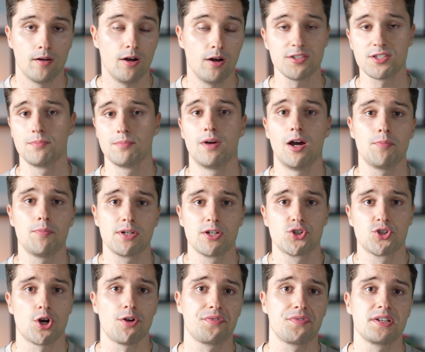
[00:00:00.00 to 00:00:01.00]
Awesome. I hope you
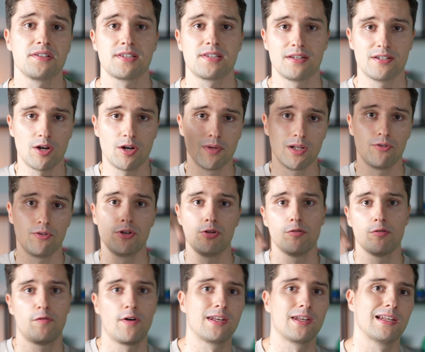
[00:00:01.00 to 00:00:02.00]
enjoyed this. Down below,
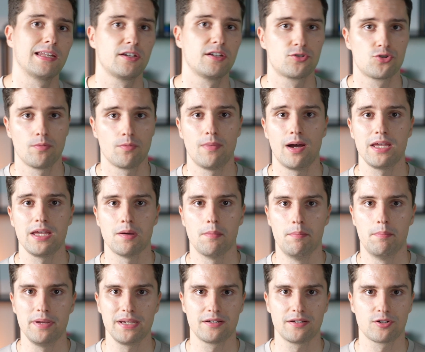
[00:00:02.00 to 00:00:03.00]
you'll find a link to my
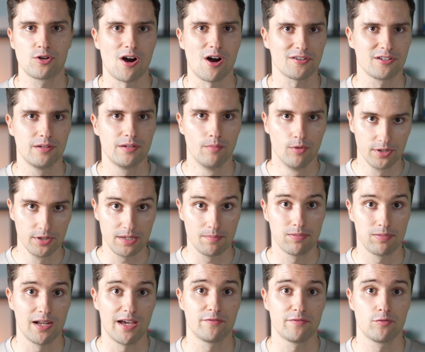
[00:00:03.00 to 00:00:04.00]
big Kotlin
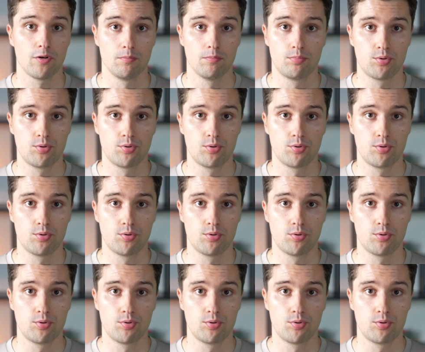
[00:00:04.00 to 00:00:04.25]
multi-platform